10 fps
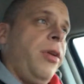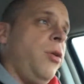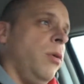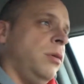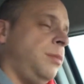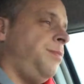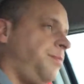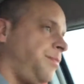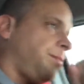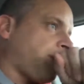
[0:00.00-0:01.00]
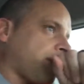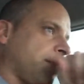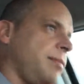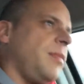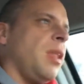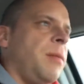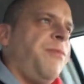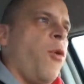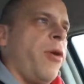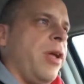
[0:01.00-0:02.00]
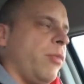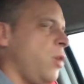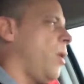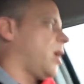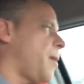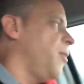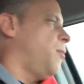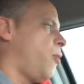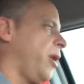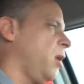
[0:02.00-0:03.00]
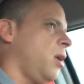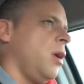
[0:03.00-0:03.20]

you come 40, and when you wake up in the morning,